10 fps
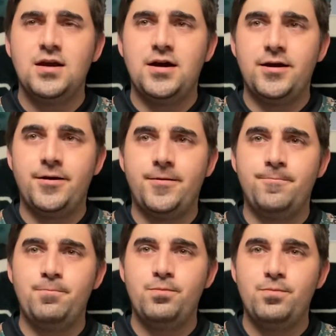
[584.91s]

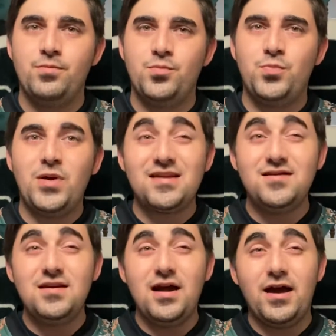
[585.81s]

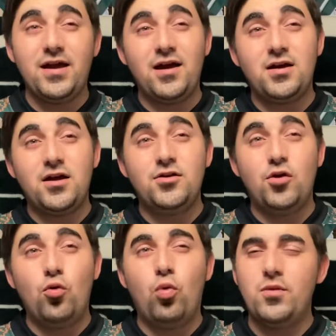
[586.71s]
Becton, I know
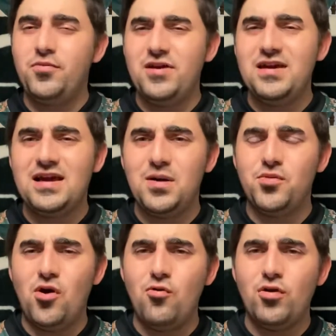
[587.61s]
one play he got
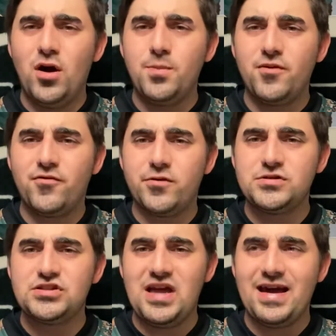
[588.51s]
blown up for a
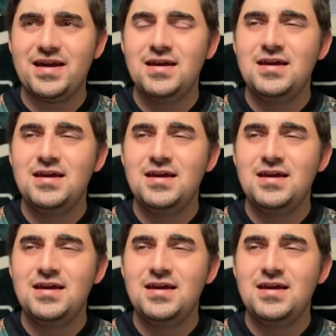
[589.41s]
sack,